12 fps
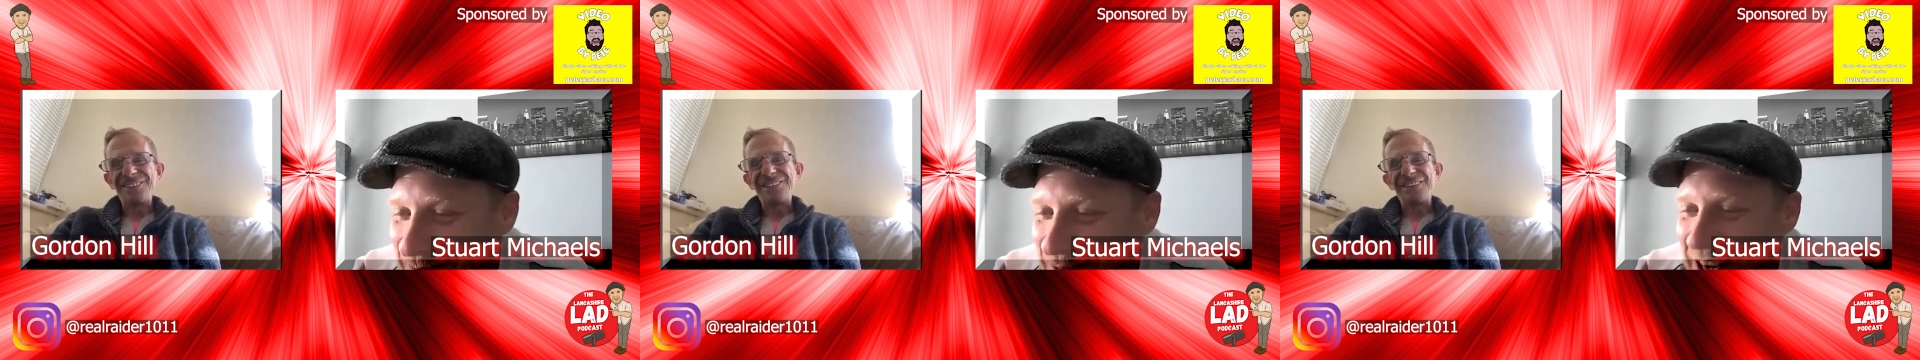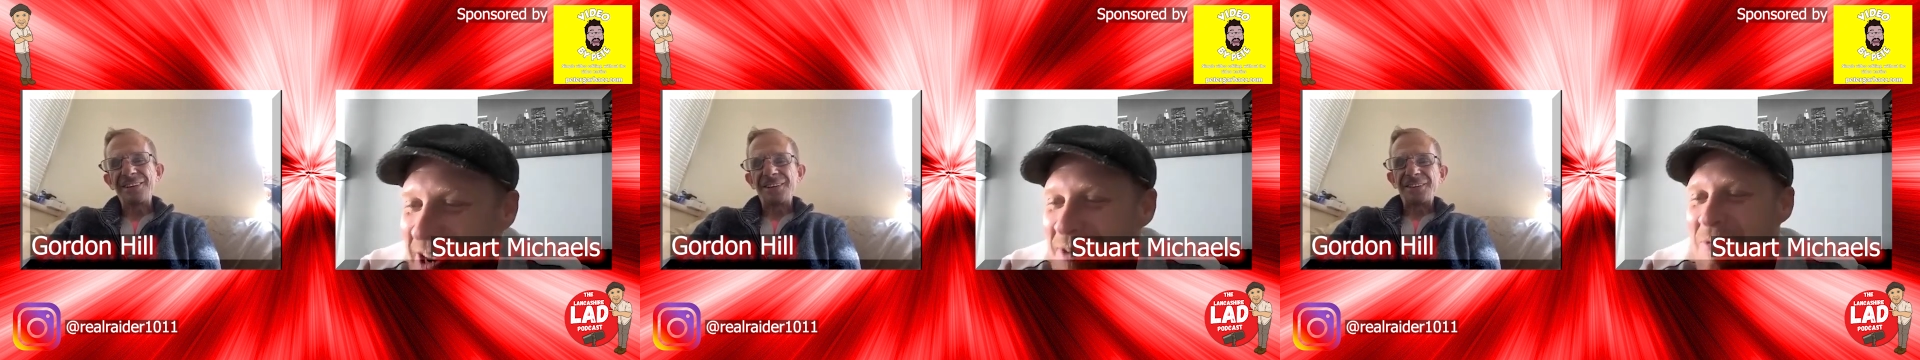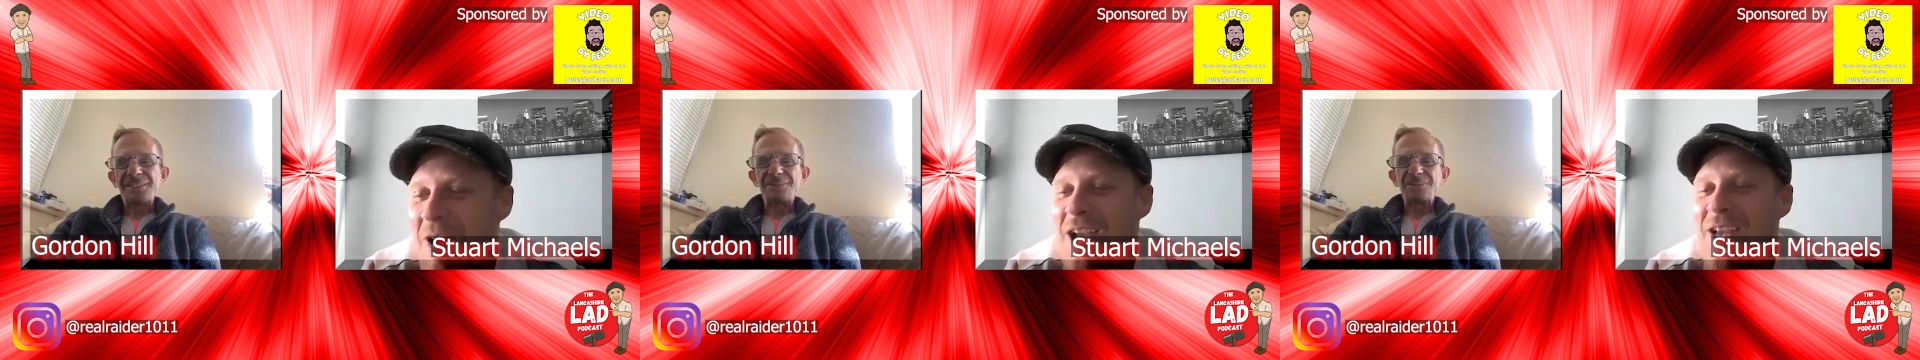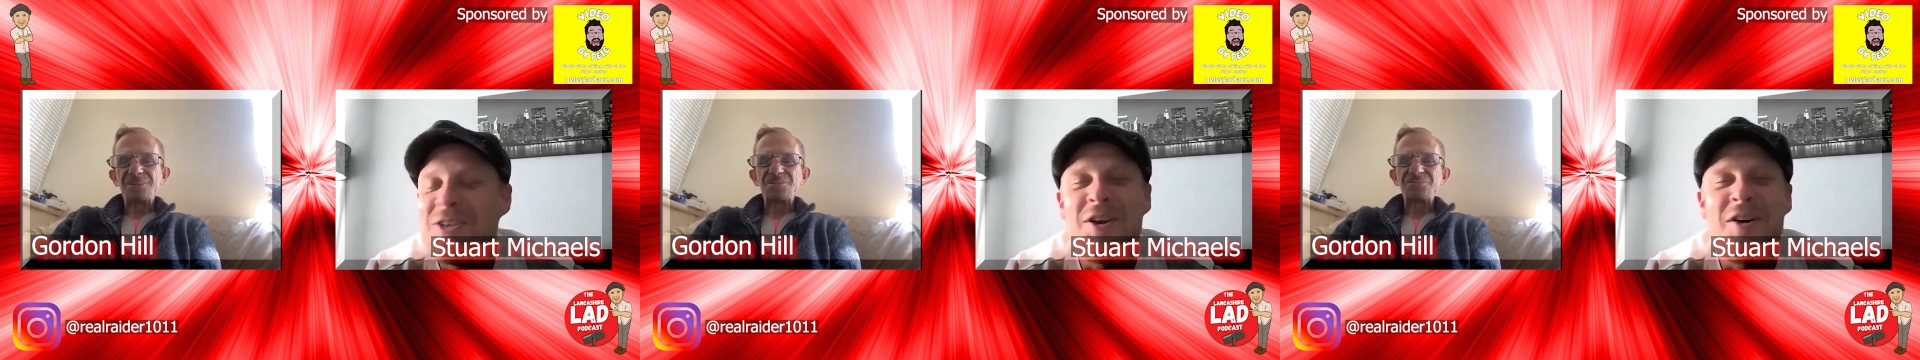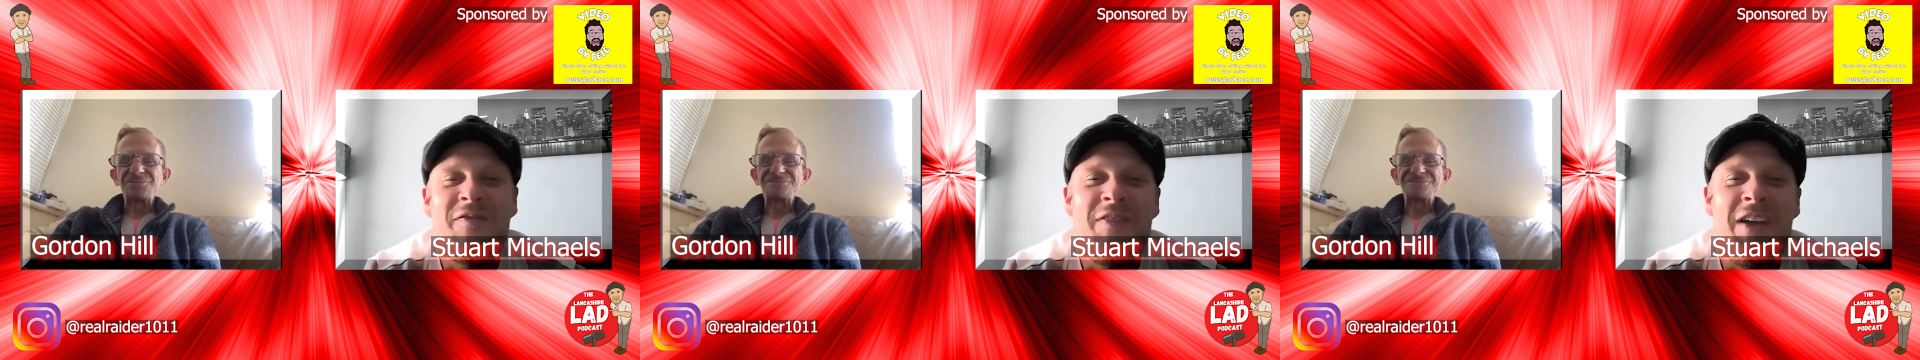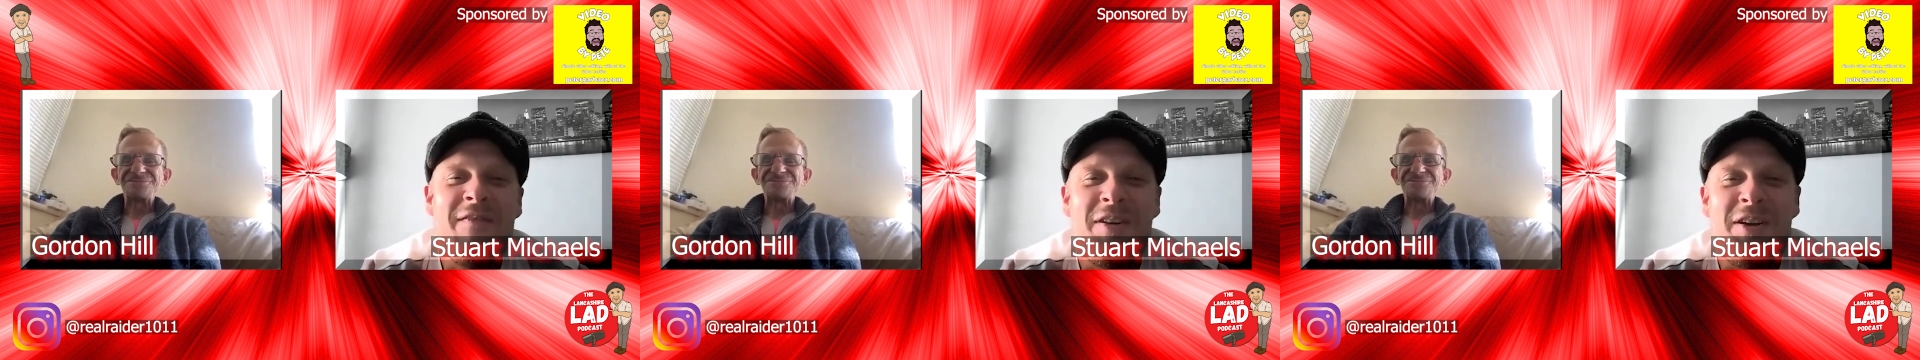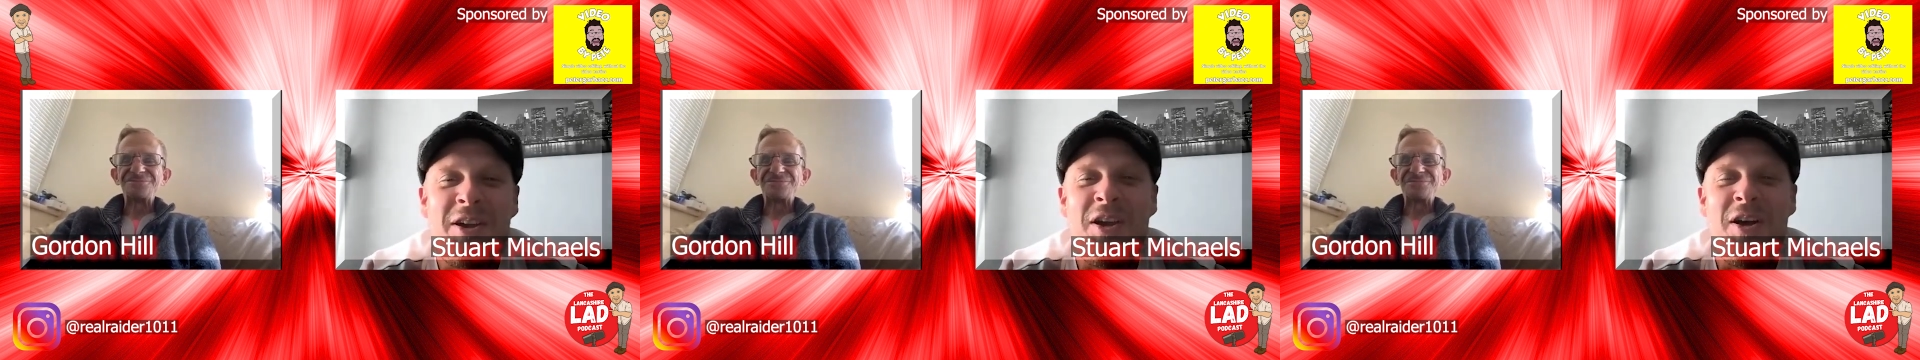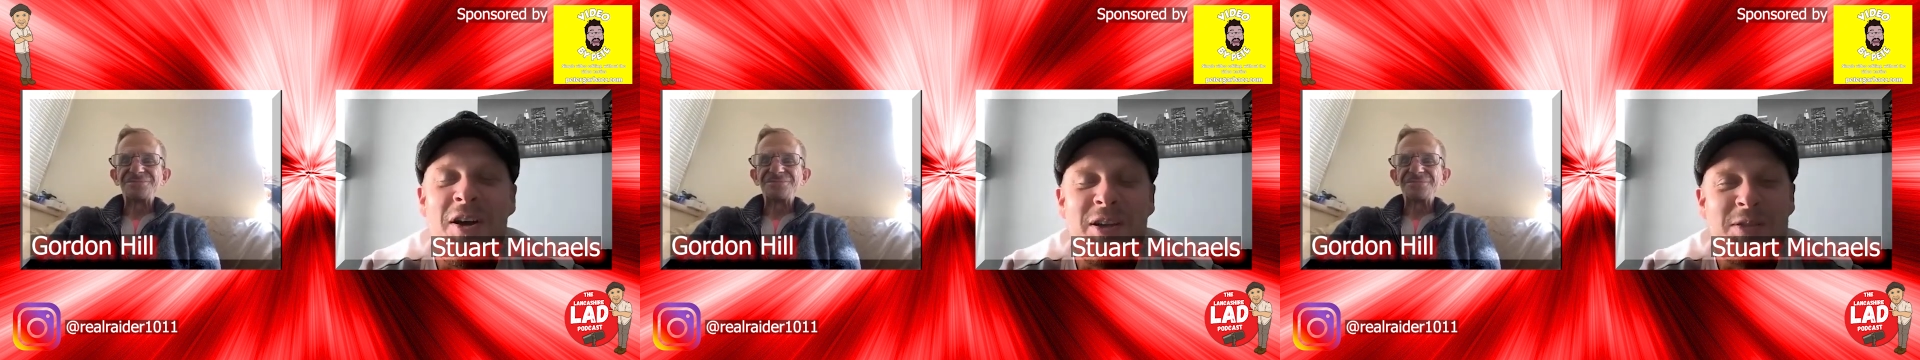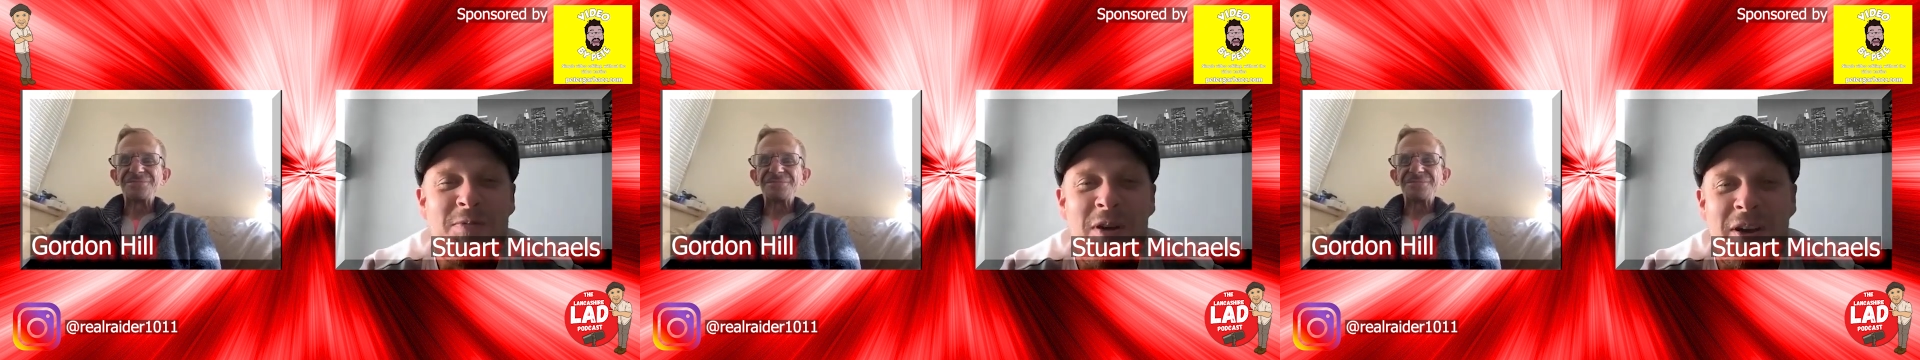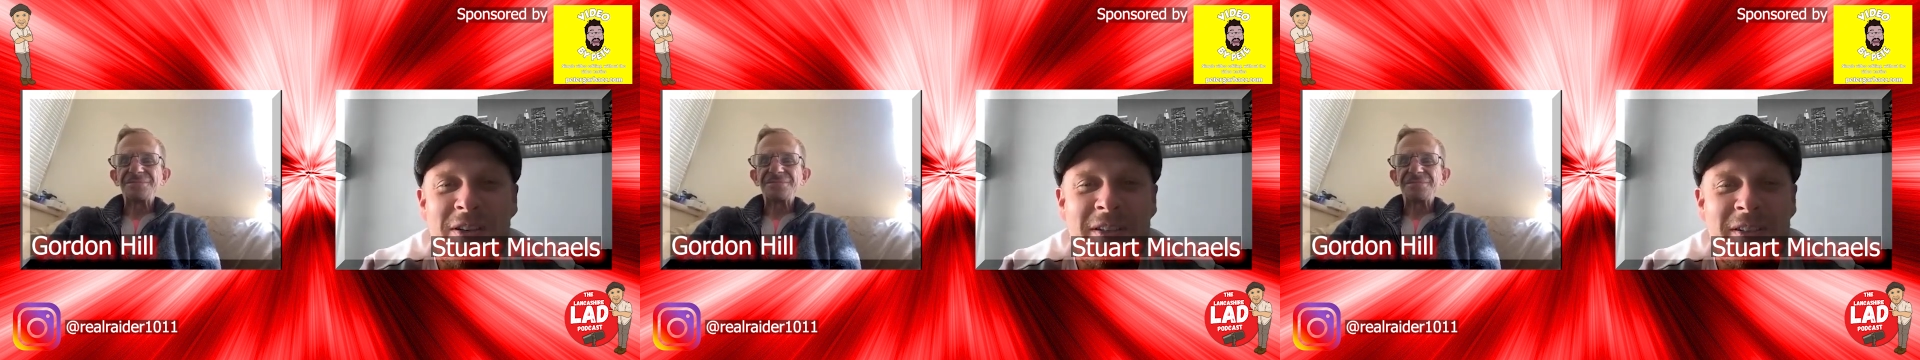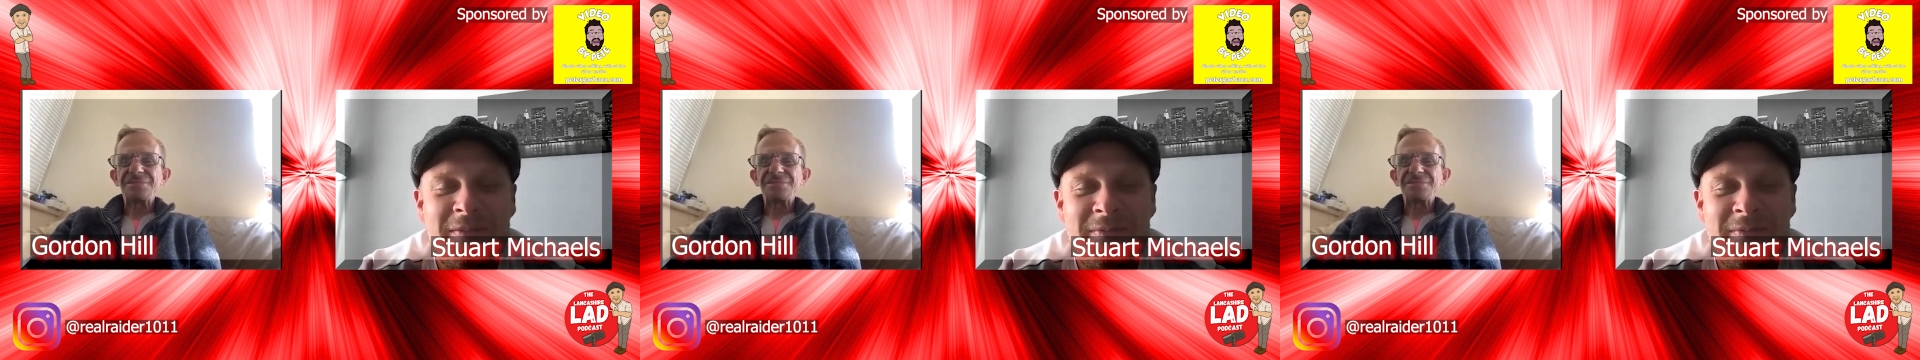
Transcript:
Speaker 1: Brilliant. What is your favourite curse word?